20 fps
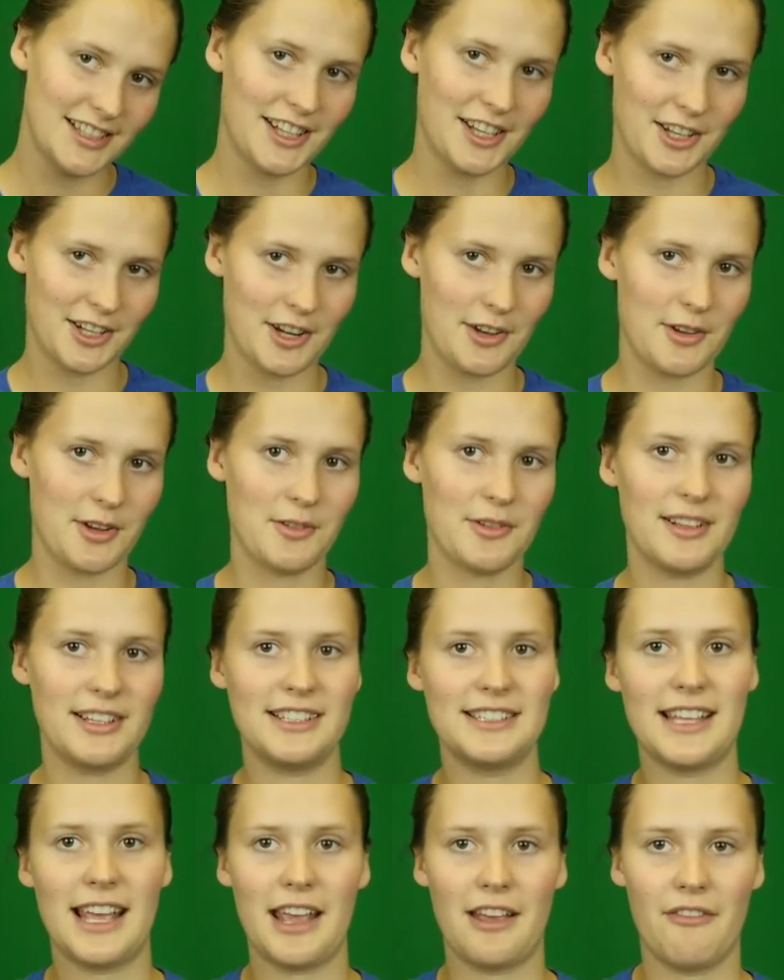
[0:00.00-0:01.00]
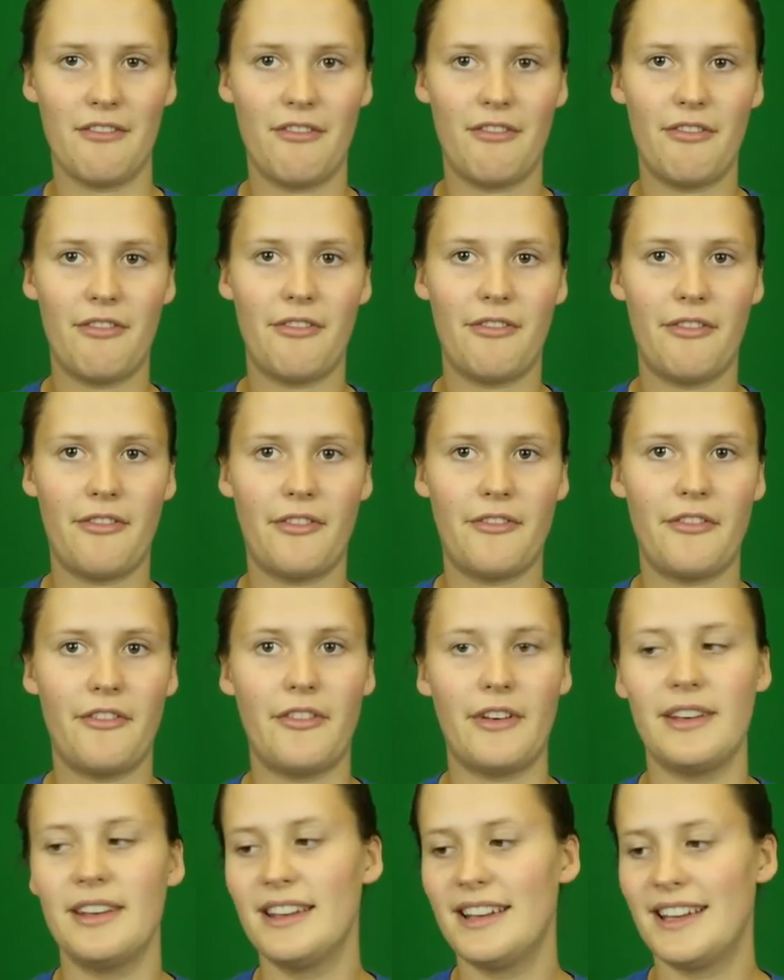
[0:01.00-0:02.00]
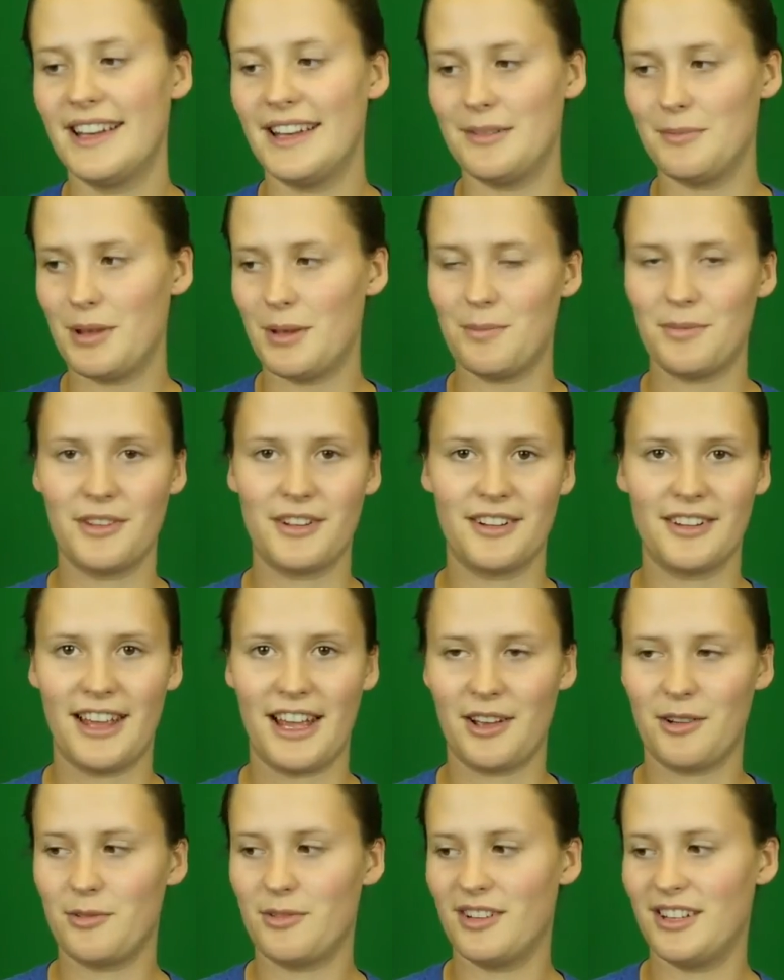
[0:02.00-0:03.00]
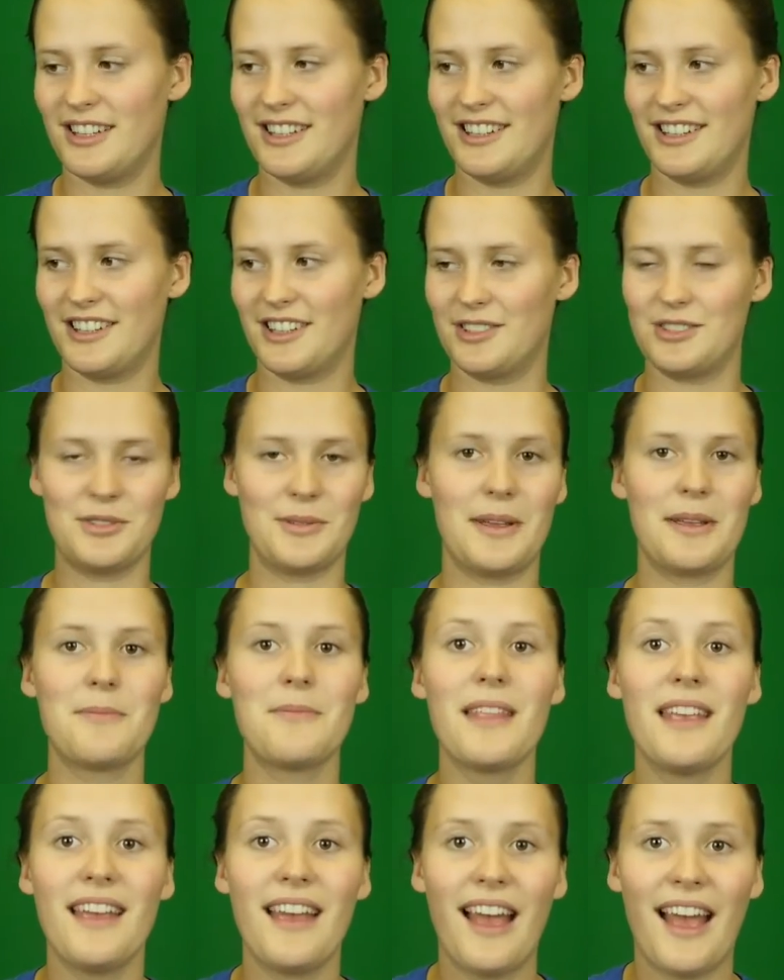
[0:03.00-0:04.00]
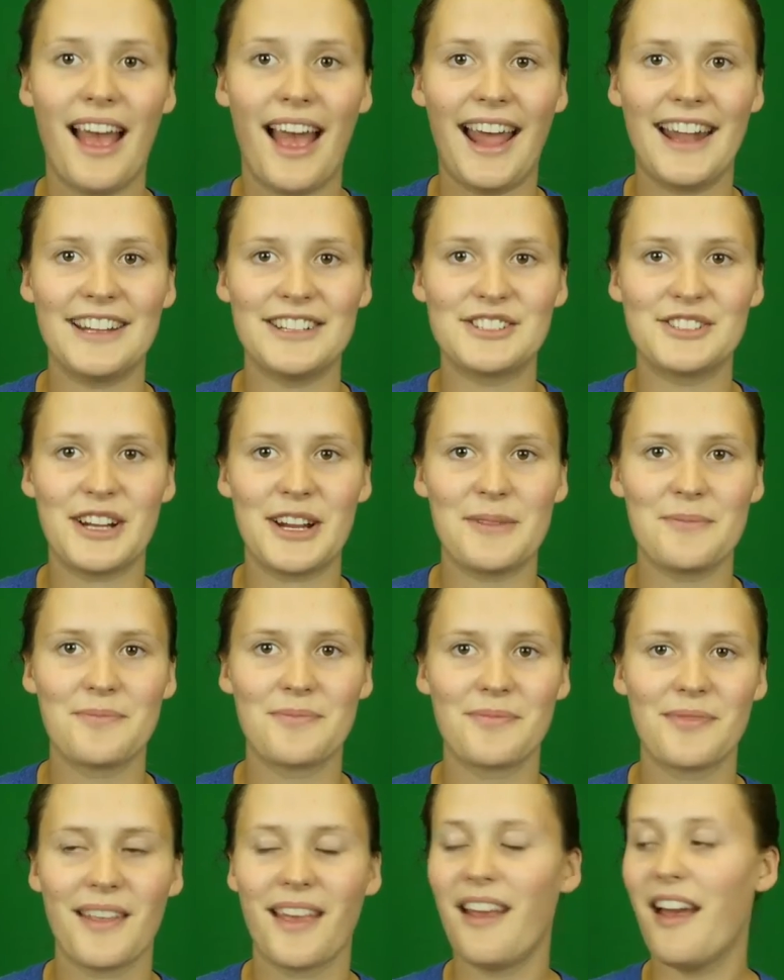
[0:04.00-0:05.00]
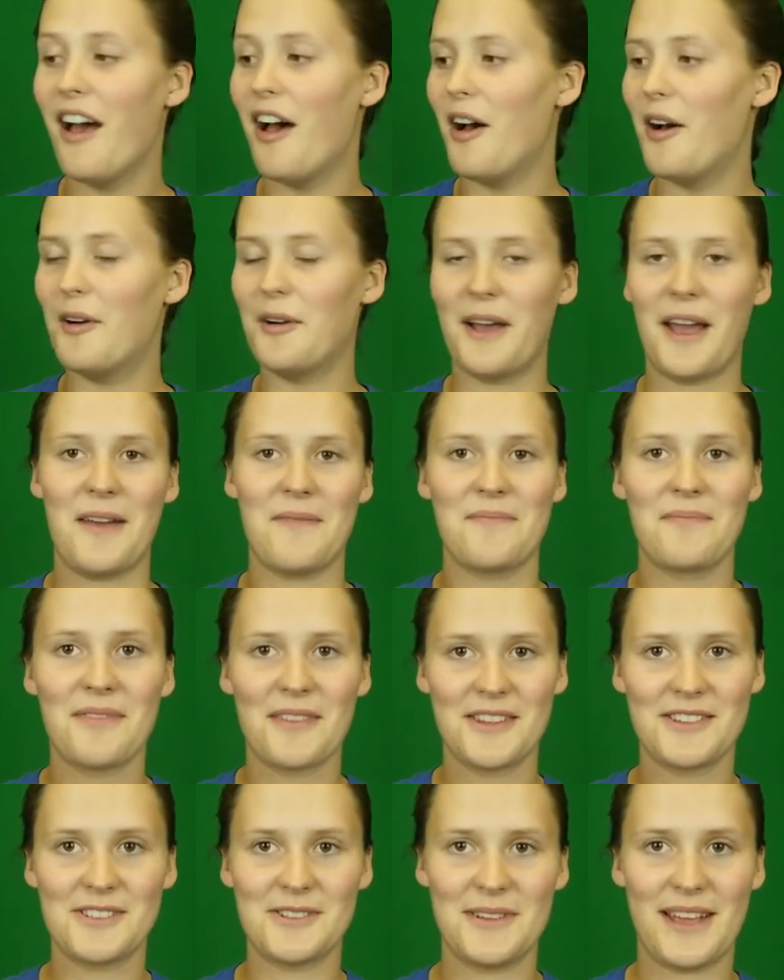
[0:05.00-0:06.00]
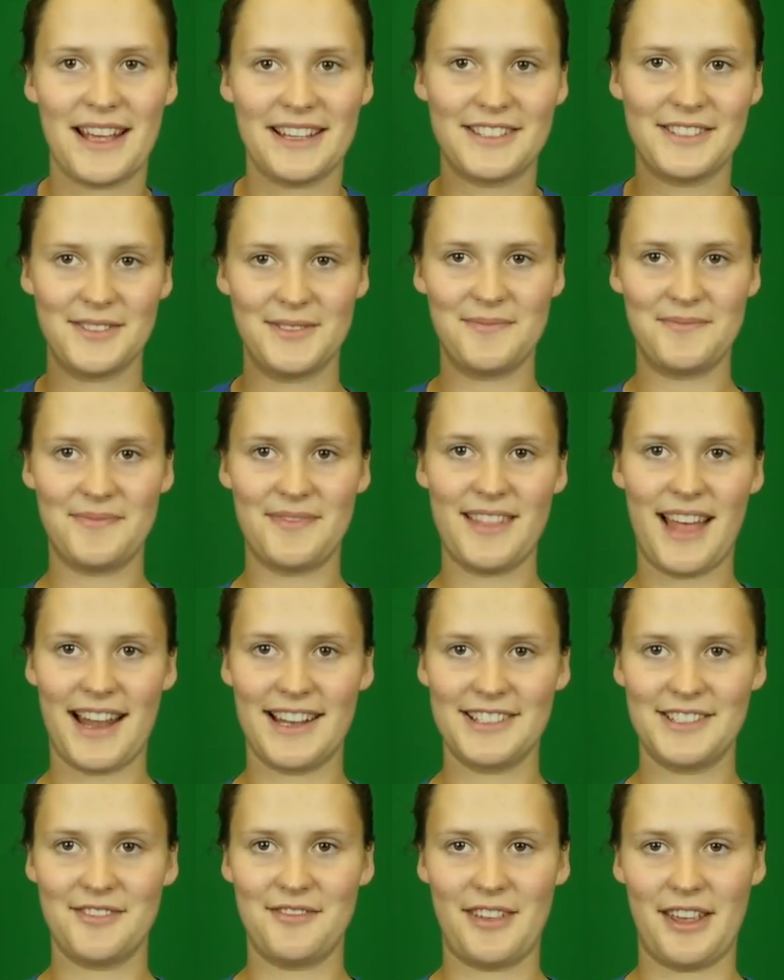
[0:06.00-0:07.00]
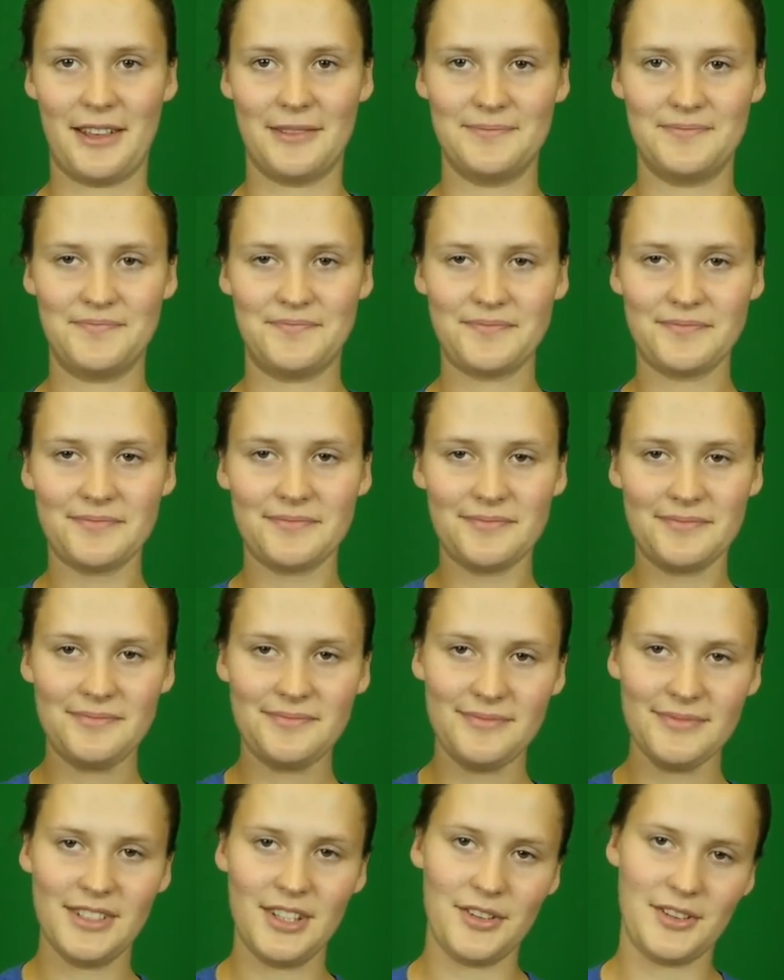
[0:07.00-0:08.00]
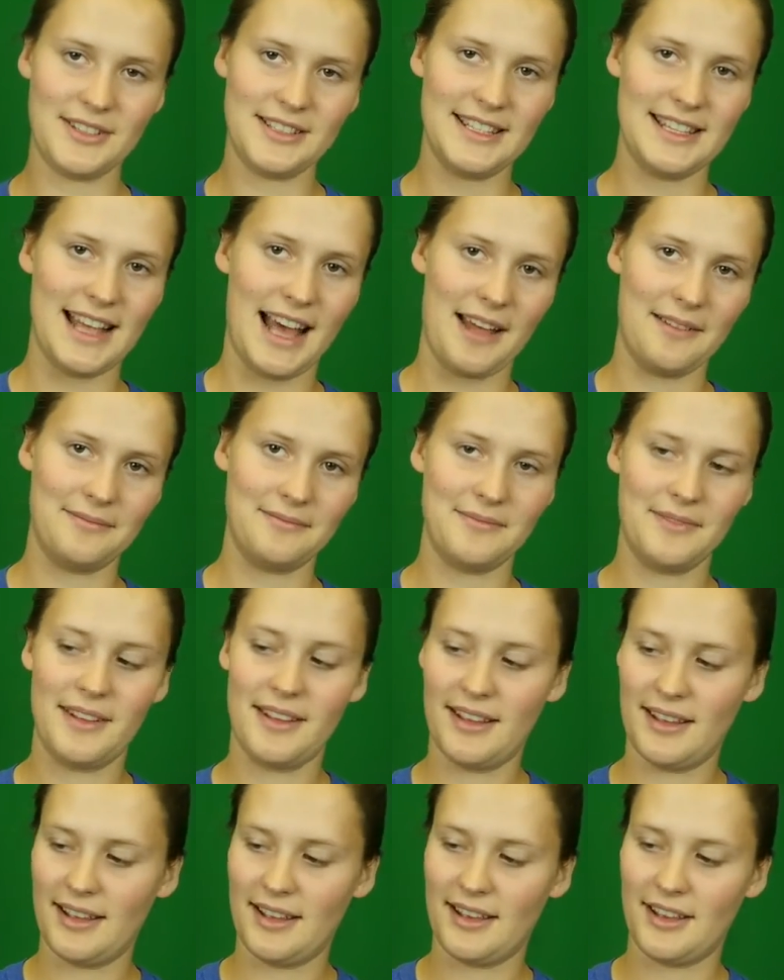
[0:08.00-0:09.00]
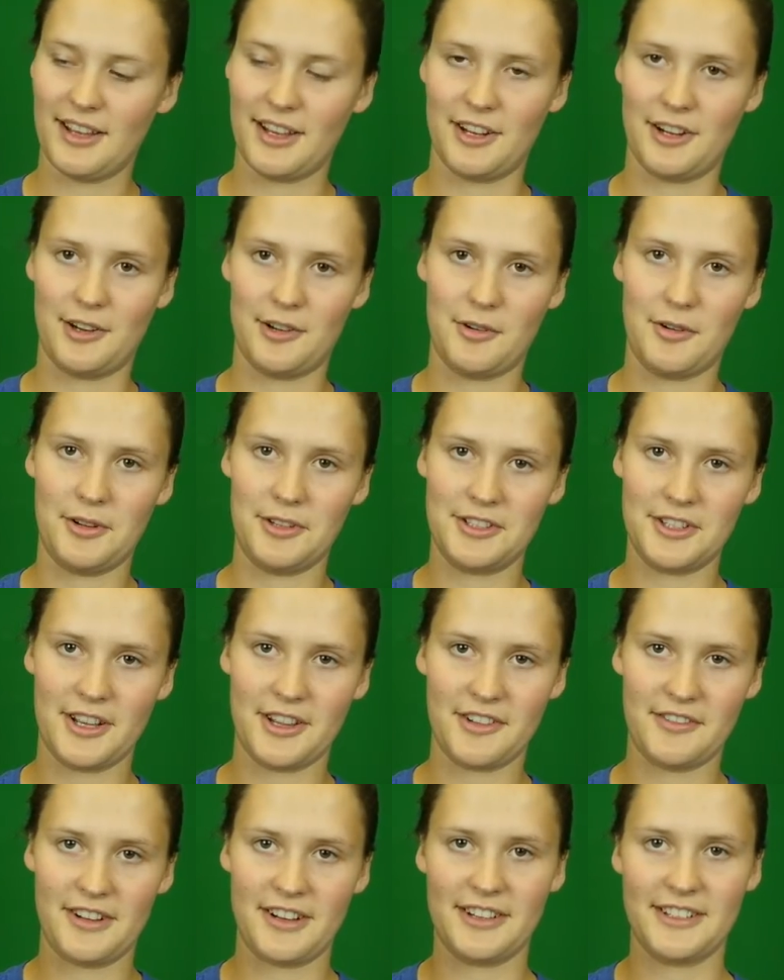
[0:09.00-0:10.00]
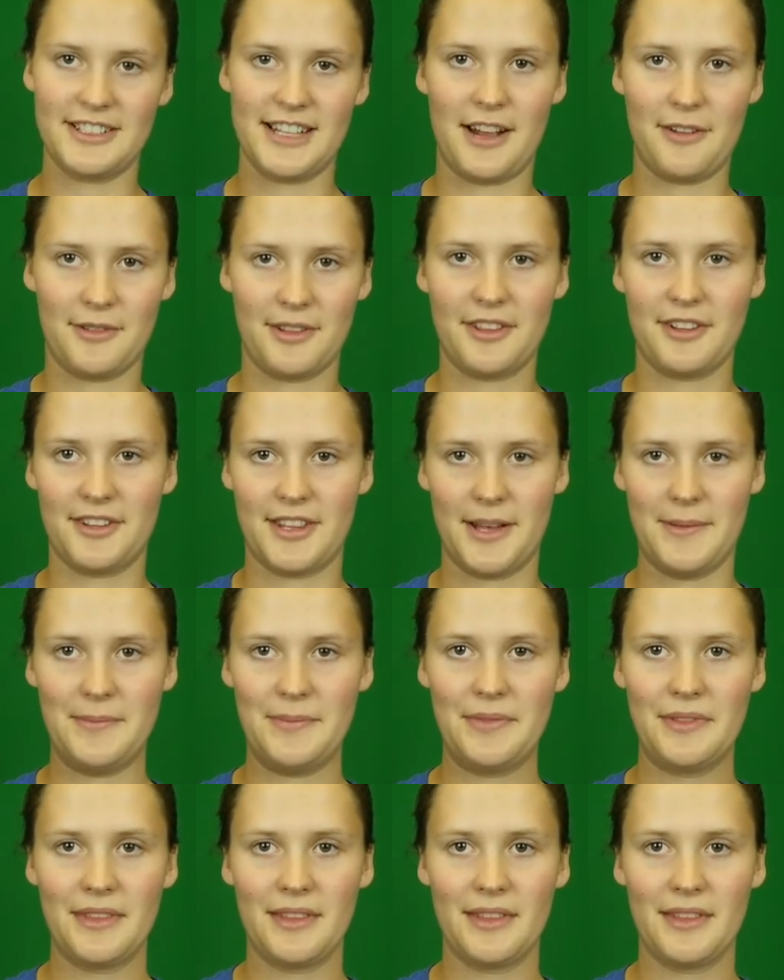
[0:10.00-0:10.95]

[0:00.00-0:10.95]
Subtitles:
you're really saying V, and people are like, what are you doing? And it's great. Okay, so yes, that is a V. And you can see that. Hold your other fingers down with your thumb.